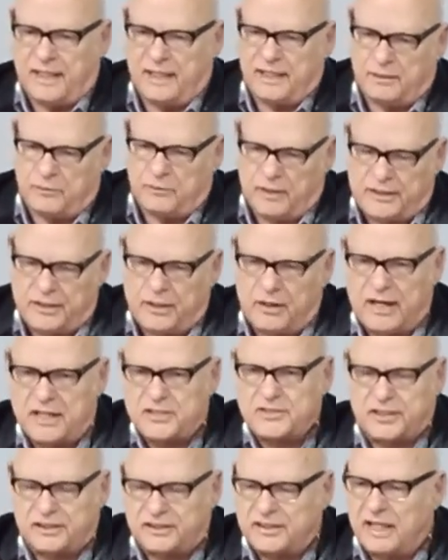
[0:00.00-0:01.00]
and their
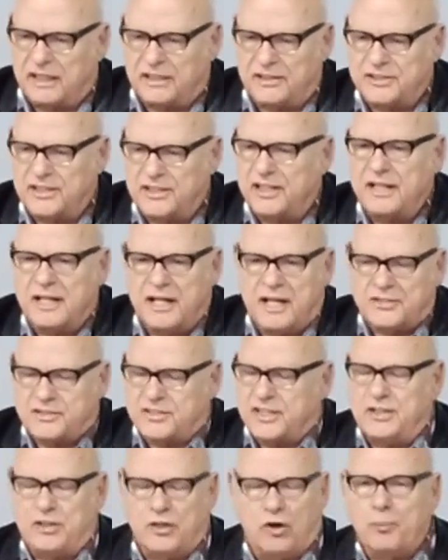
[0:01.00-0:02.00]
eschatology
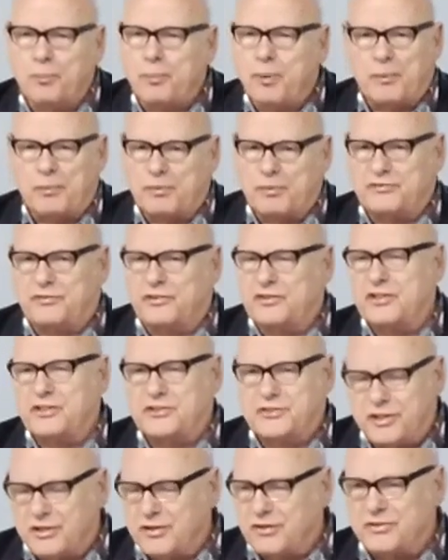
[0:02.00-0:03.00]
see no purpose for the
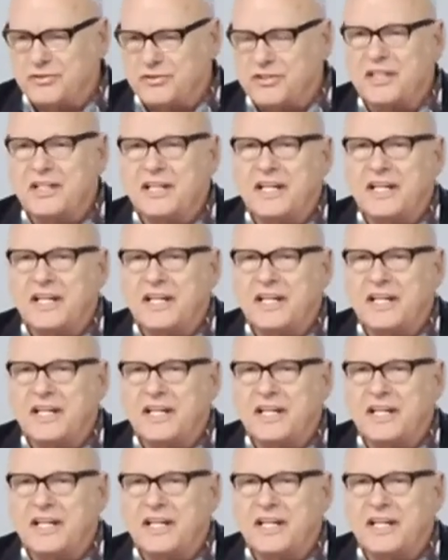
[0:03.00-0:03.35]
church